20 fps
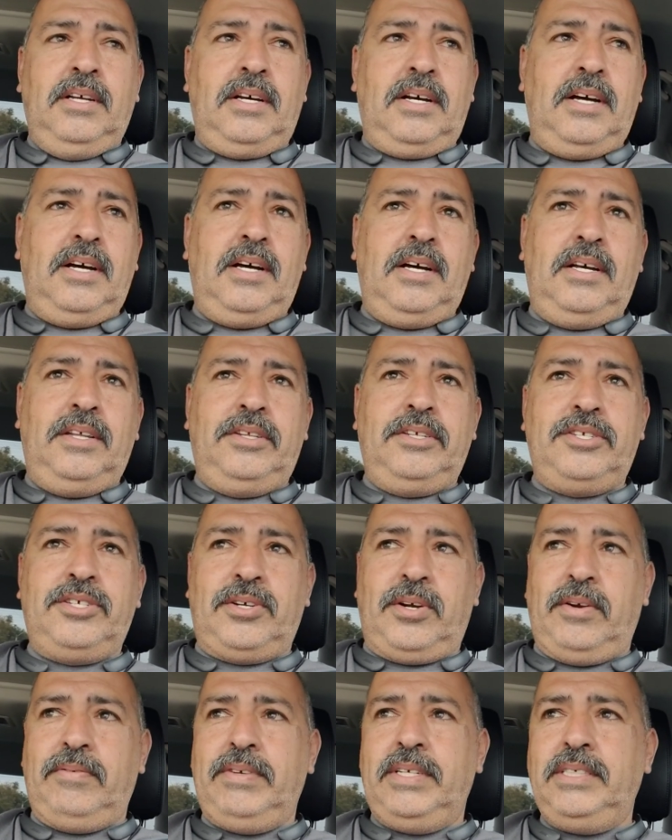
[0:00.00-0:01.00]
uh, the
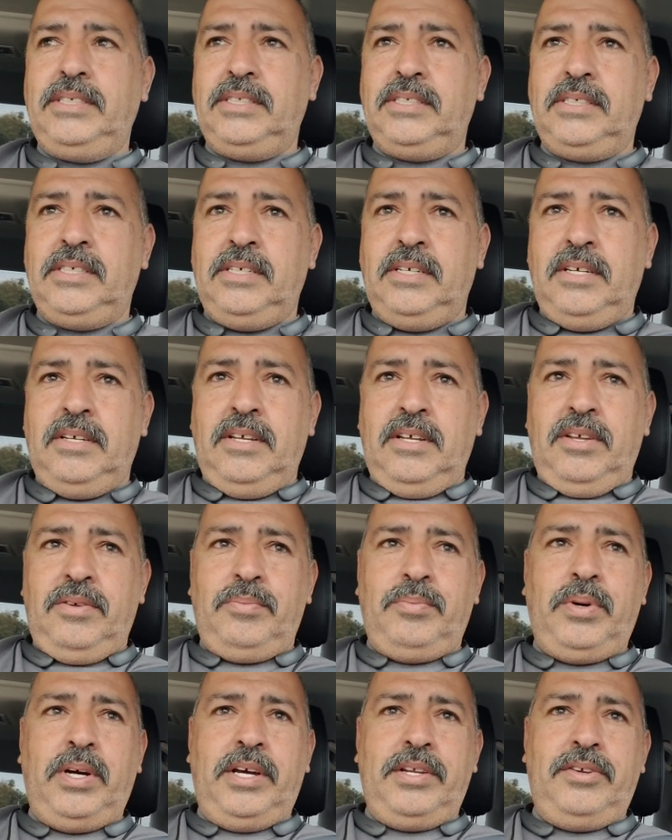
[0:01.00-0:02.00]
service,
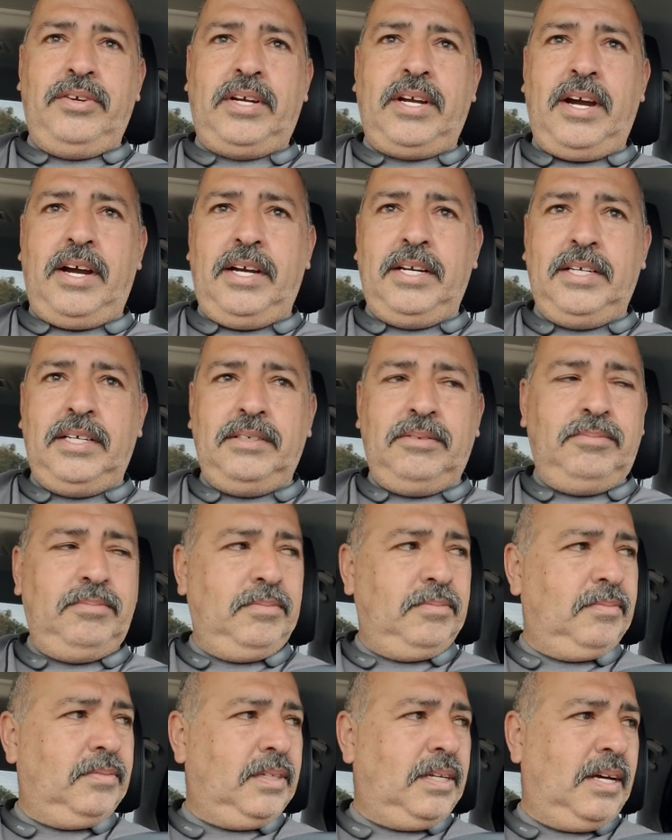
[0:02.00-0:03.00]
but you're kind
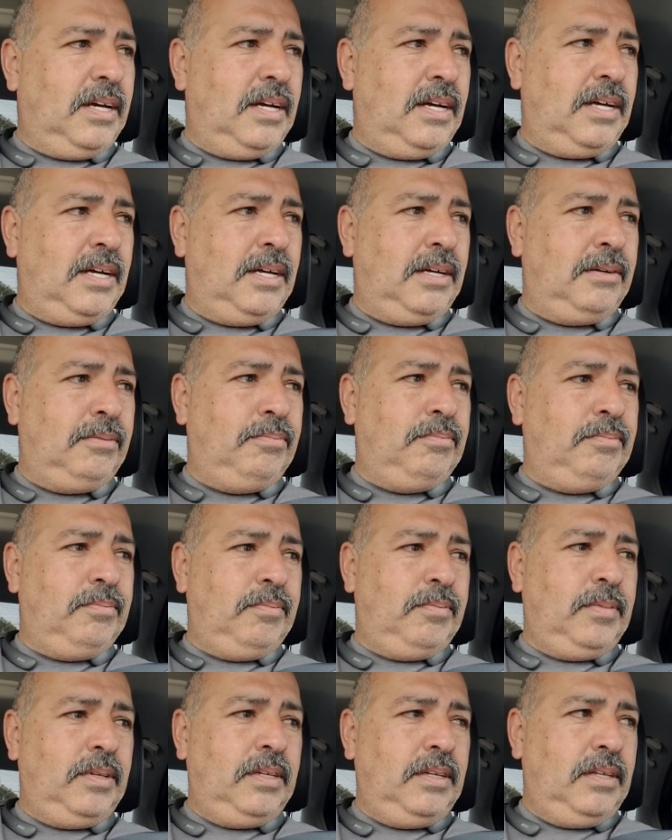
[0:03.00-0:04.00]
of
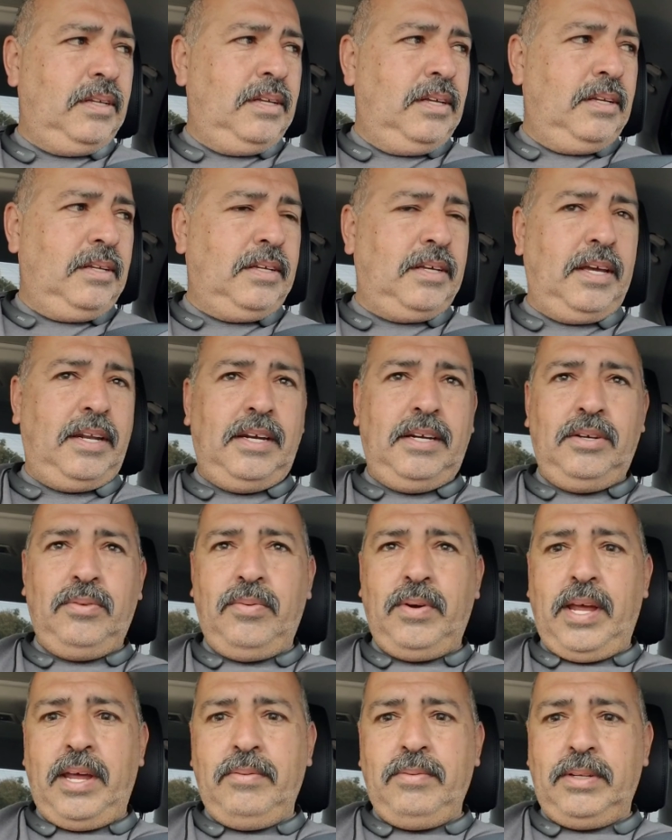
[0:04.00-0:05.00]
um, getting
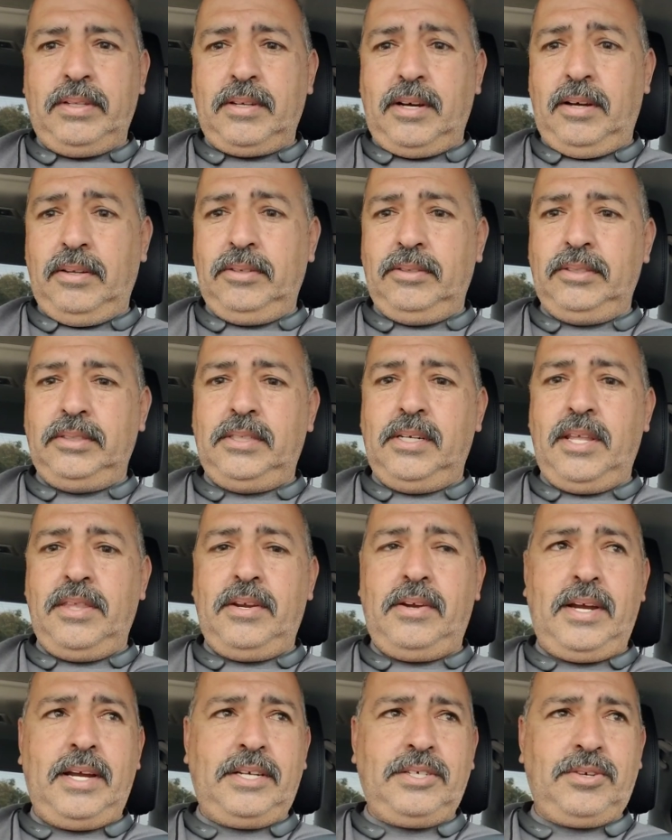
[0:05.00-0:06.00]
away with all those
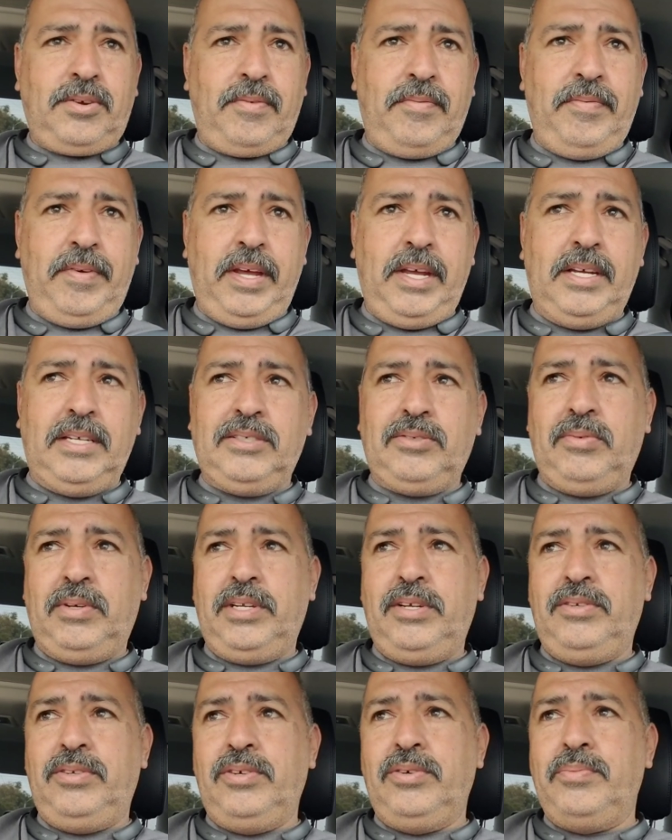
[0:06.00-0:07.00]
other extra fees when
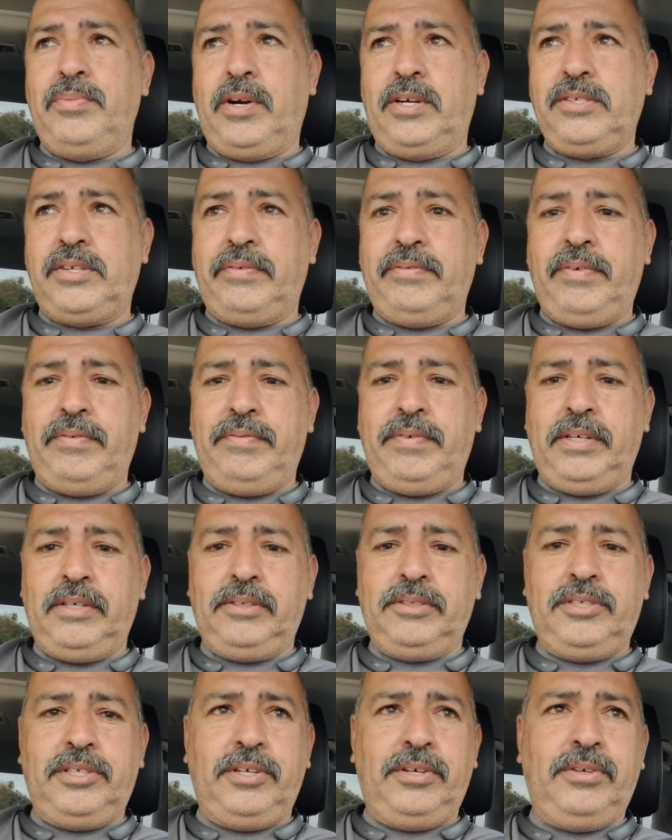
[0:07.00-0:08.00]
you do merchant
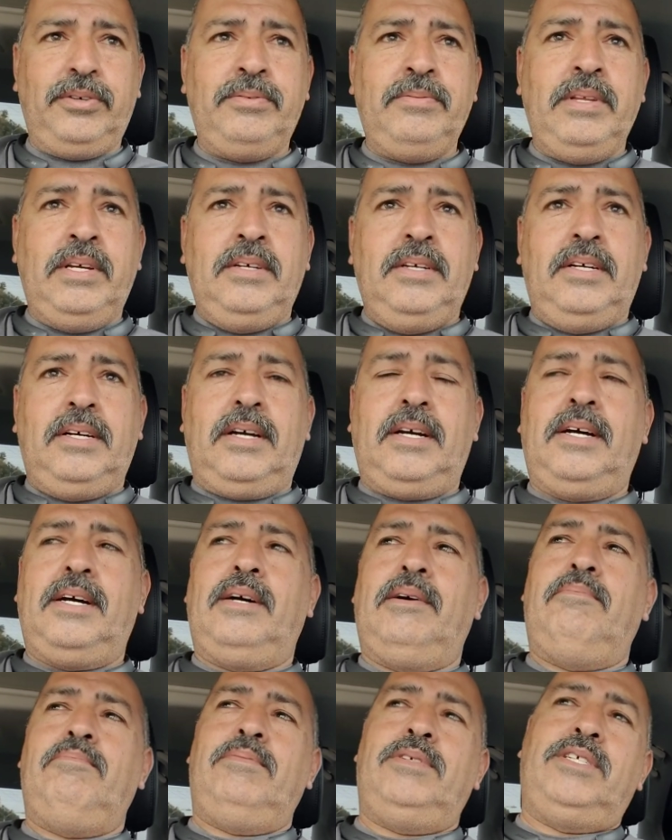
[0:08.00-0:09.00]
fulfilled too.
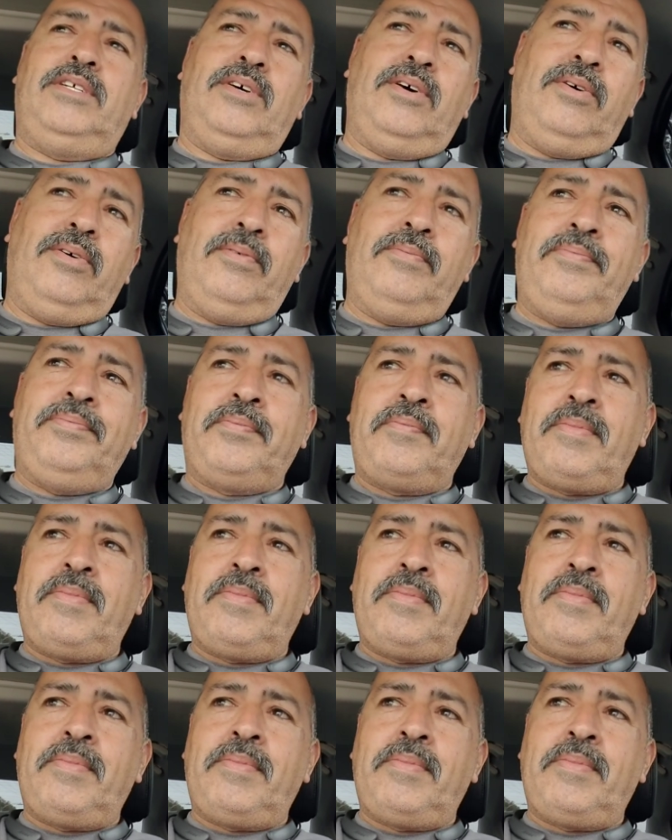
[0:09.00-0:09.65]
Um, so,